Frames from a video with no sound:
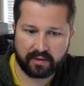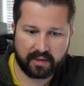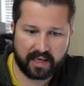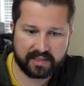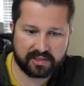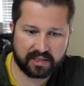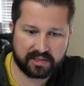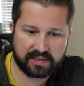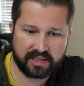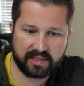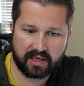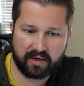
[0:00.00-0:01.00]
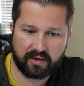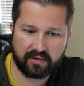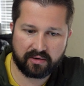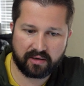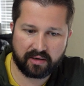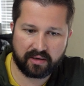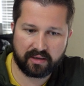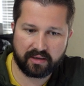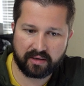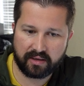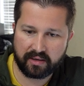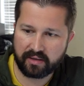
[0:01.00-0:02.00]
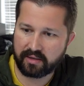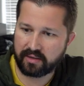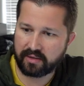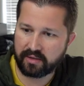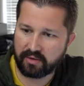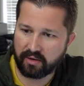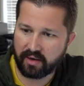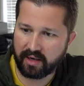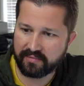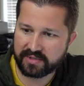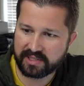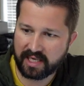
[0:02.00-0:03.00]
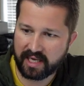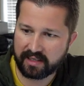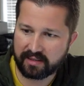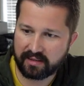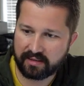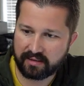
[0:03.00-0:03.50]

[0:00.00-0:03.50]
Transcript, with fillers: As you can see there, your offset